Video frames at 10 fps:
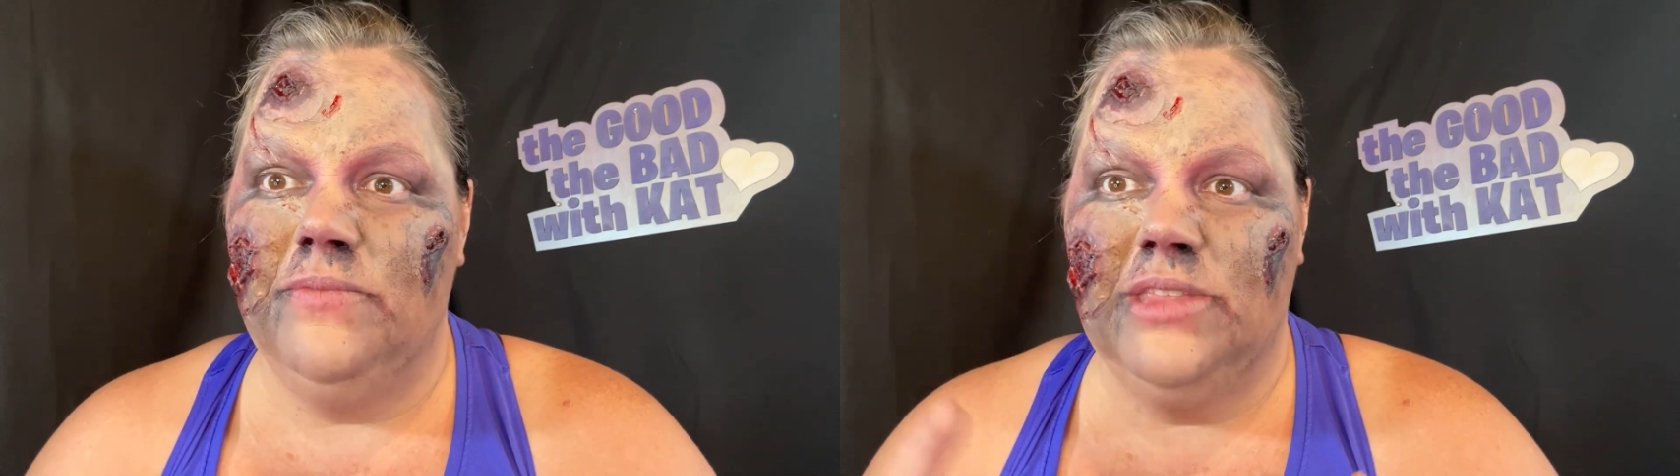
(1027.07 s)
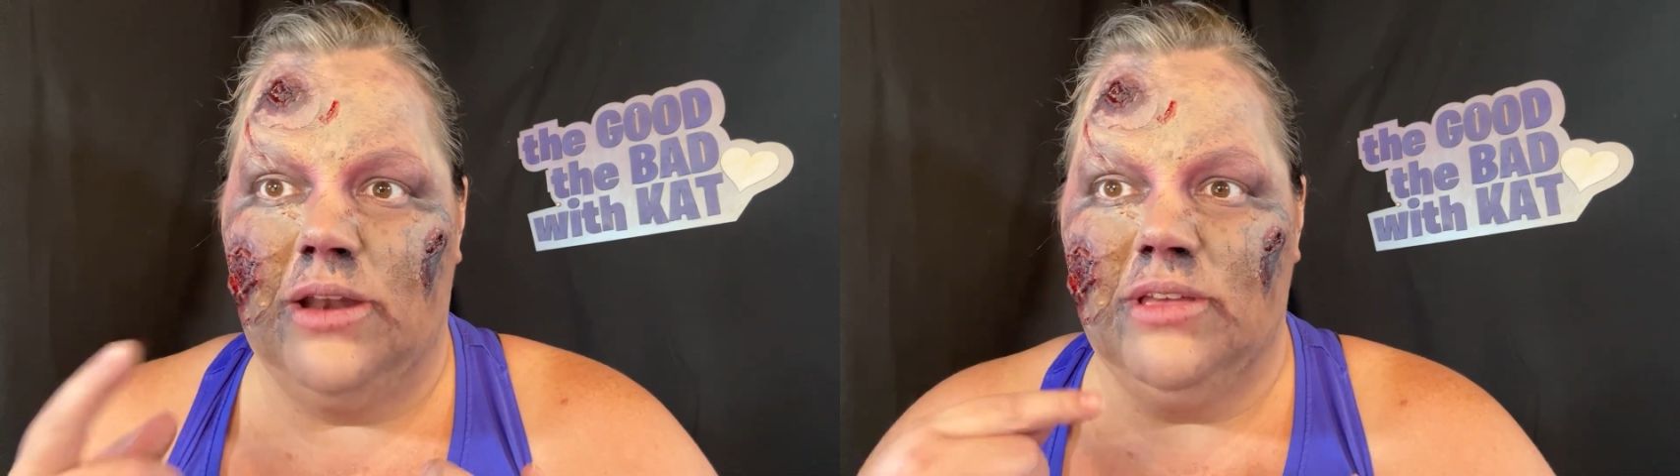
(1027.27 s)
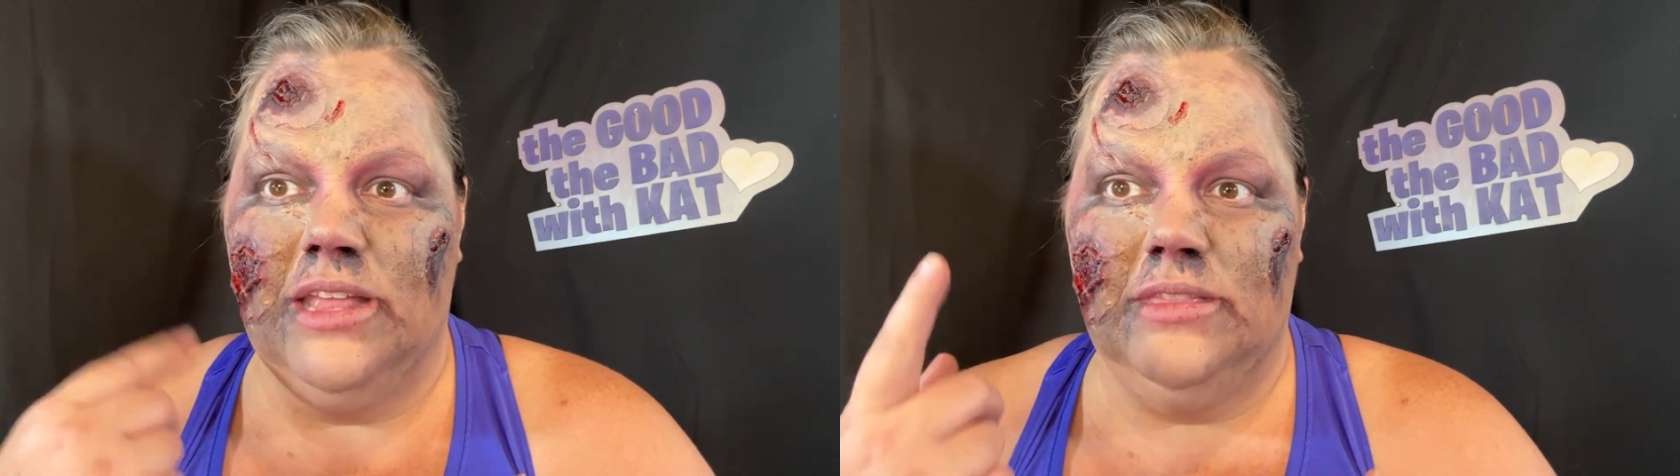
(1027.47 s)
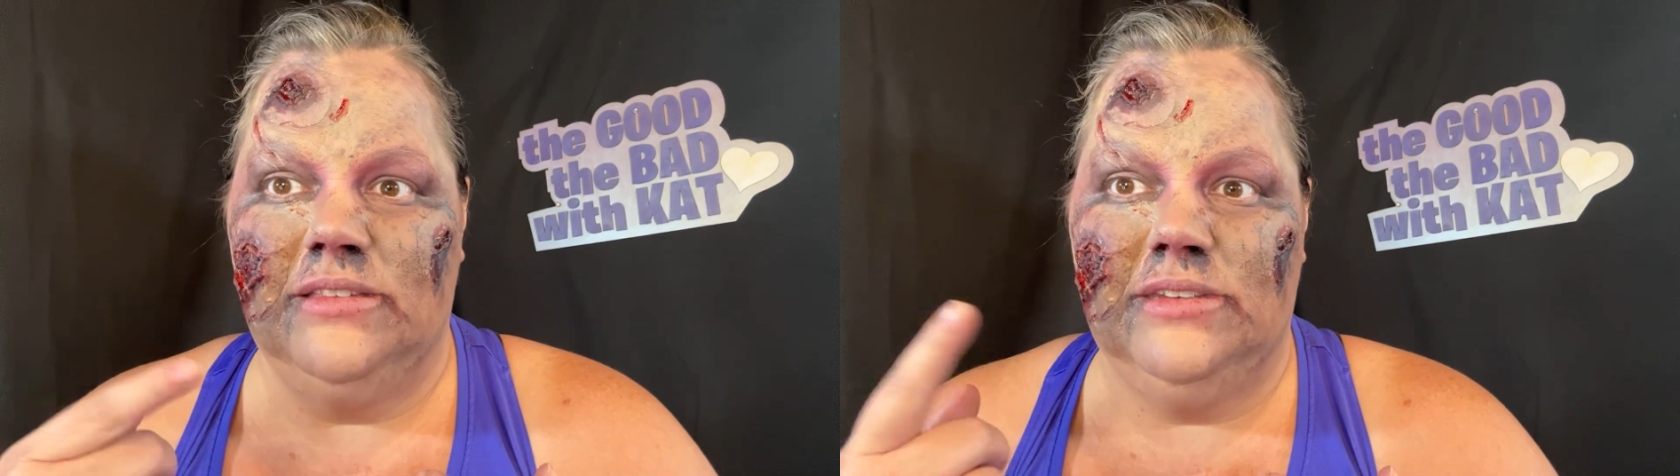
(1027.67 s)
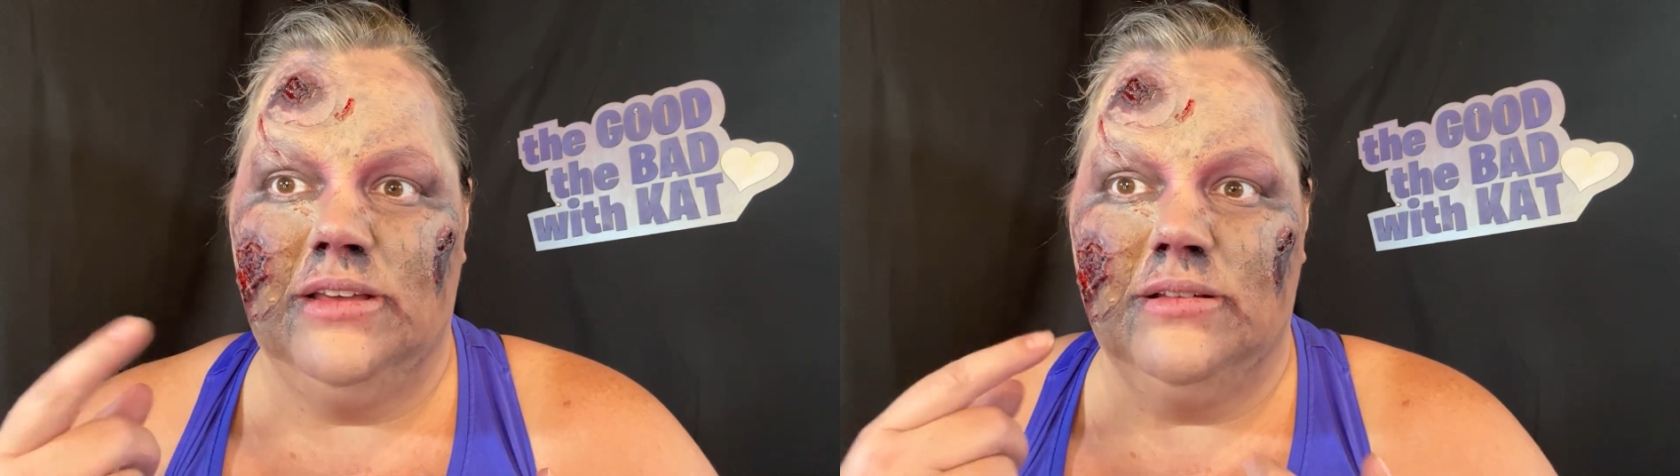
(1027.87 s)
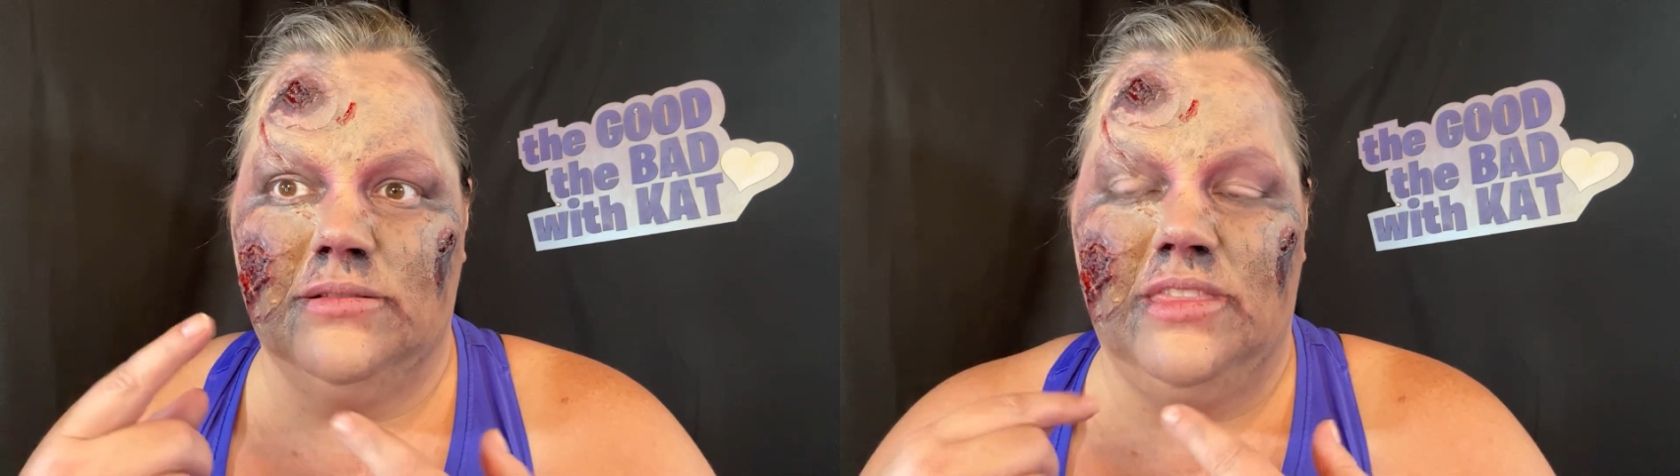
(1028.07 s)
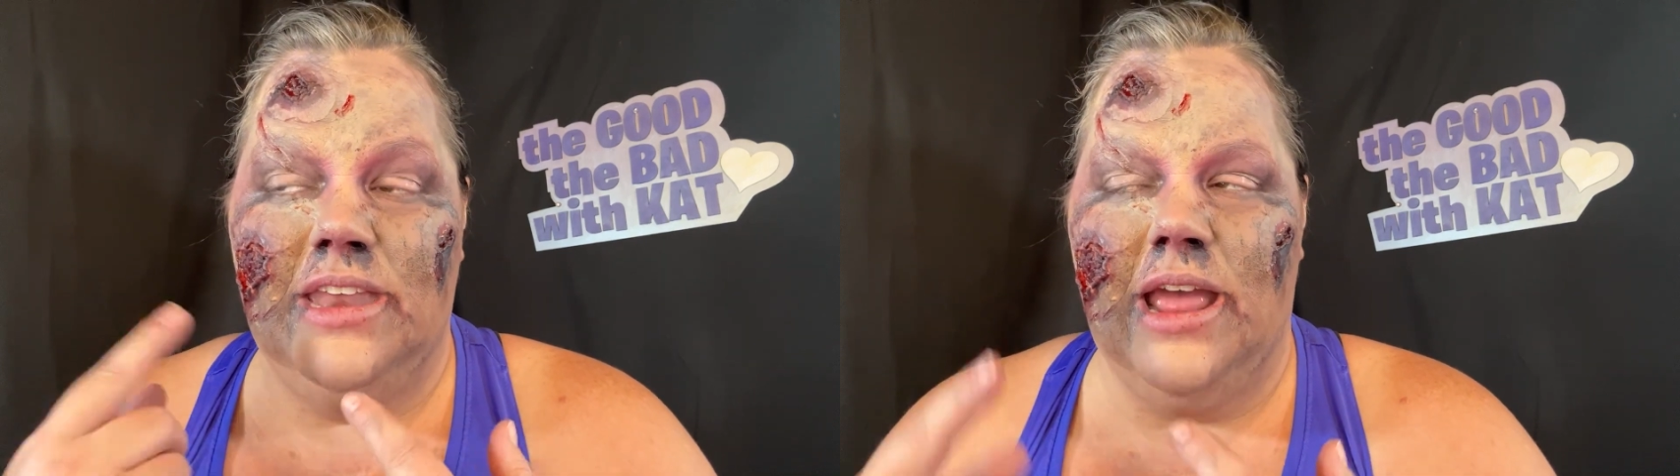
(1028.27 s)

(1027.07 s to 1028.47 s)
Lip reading: That'll get this to thin